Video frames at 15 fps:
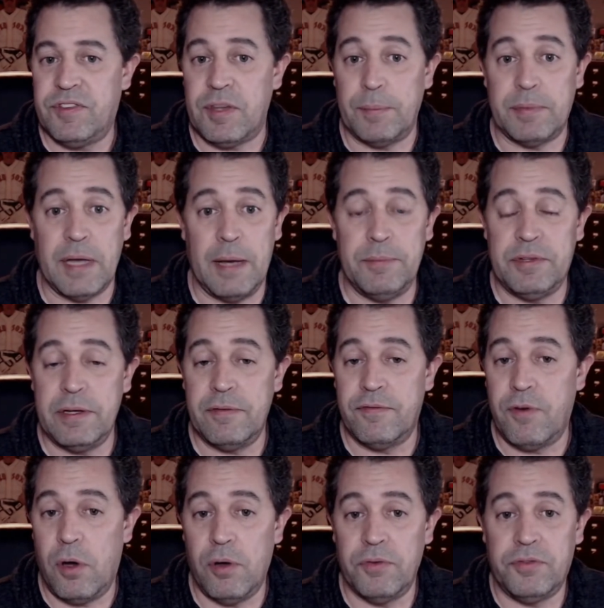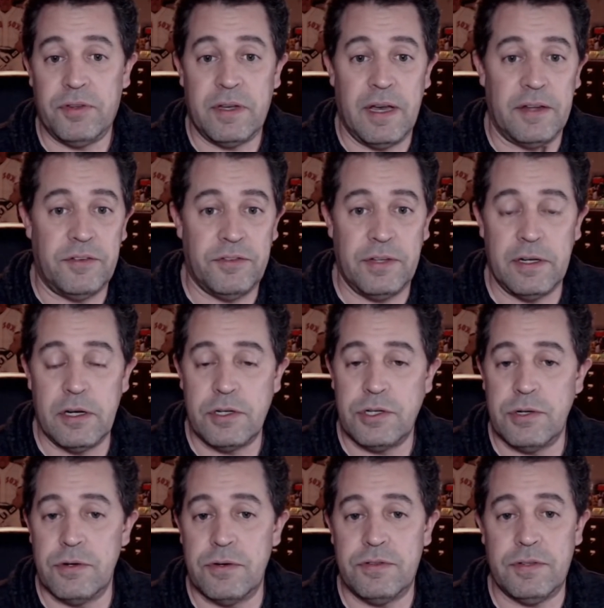Sometimes it involves cut
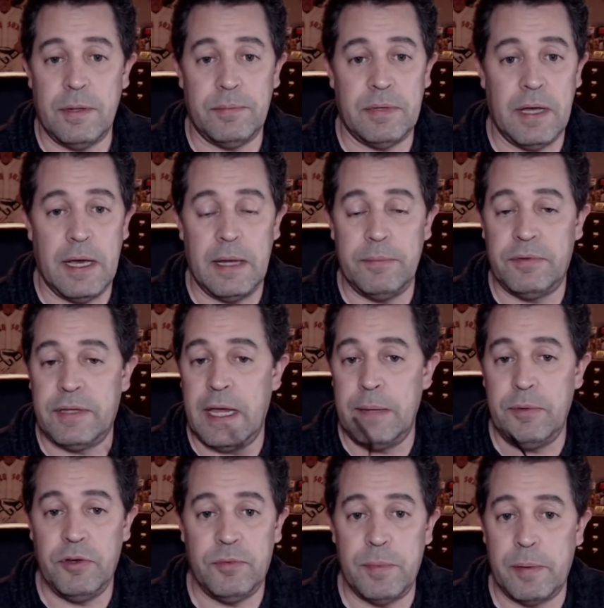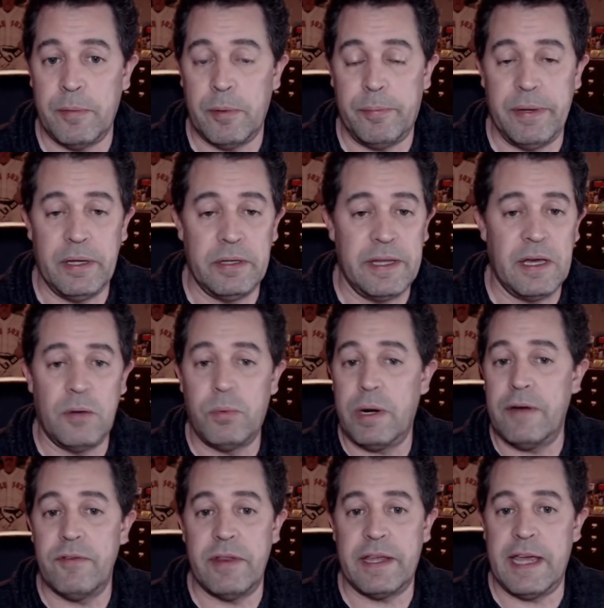signatures, sometimes game-used memorabilia,
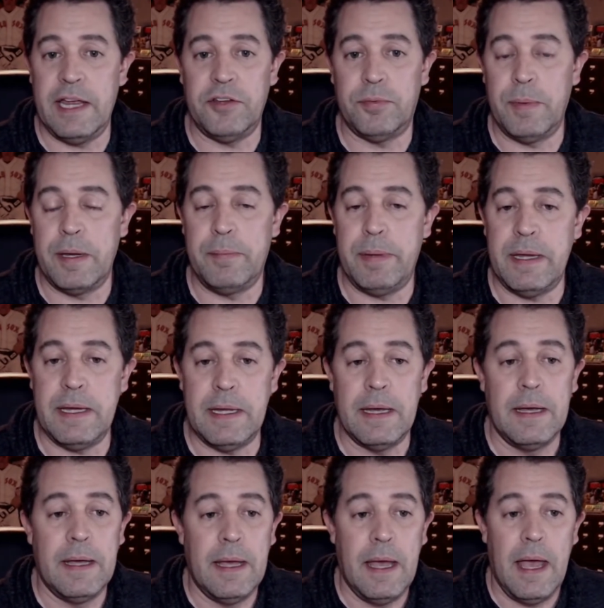whatever the case may be,